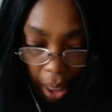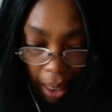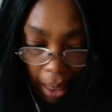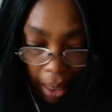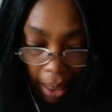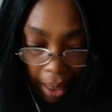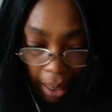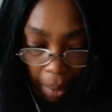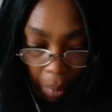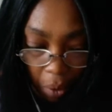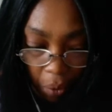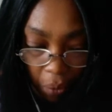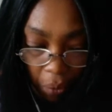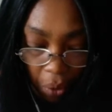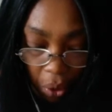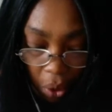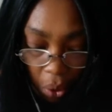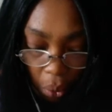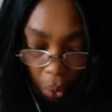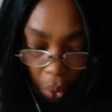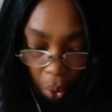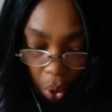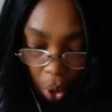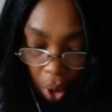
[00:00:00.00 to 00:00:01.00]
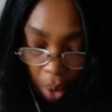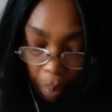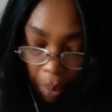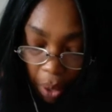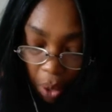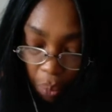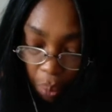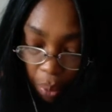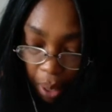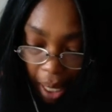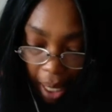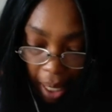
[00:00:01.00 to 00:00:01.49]
Some of you could
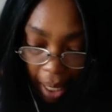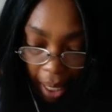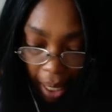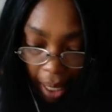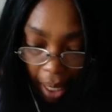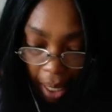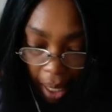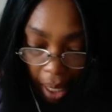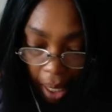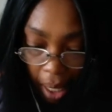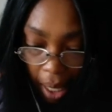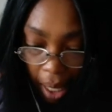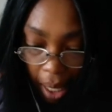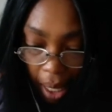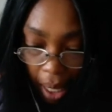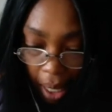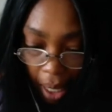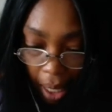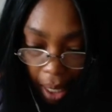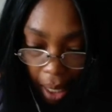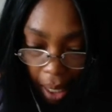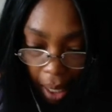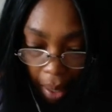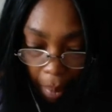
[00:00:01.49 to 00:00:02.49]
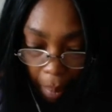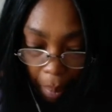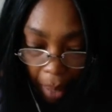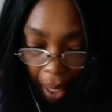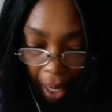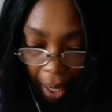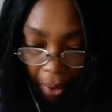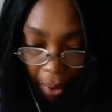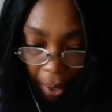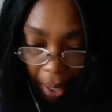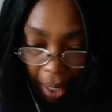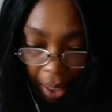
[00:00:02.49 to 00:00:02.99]
be really in a
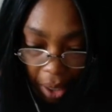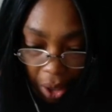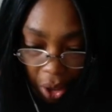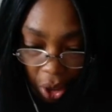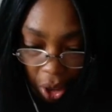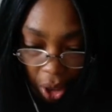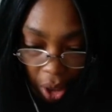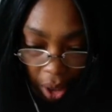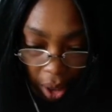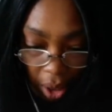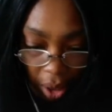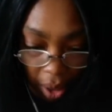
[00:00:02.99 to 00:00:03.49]
marriage.